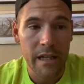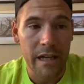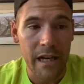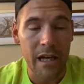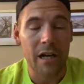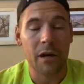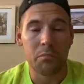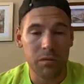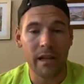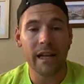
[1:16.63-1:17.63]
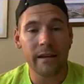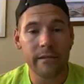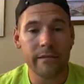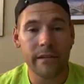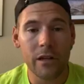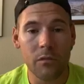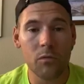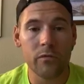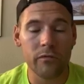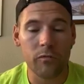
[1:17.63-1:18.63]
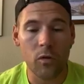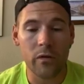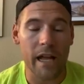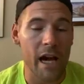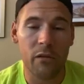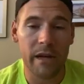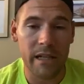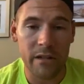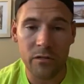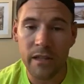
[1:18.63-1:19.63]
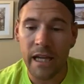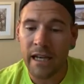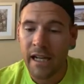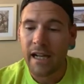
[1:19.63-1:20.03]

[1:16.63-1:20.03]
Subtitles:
A plan, you know, moving forward, how am I gonna do that?